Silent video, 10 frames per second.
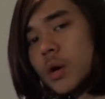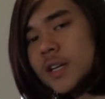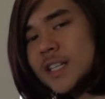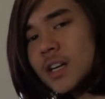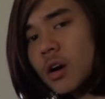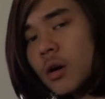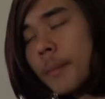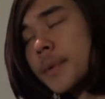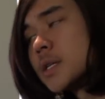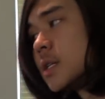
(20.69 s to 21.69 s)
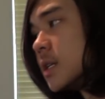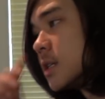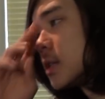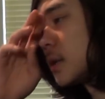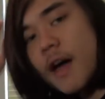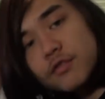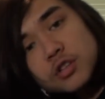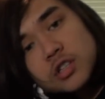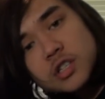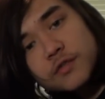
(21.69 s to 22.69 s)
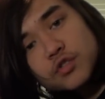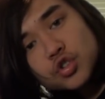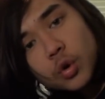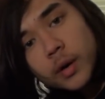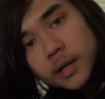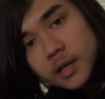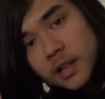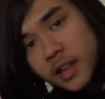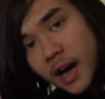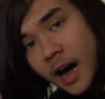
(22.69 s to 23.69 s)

or is it all business? Ever since I've joined the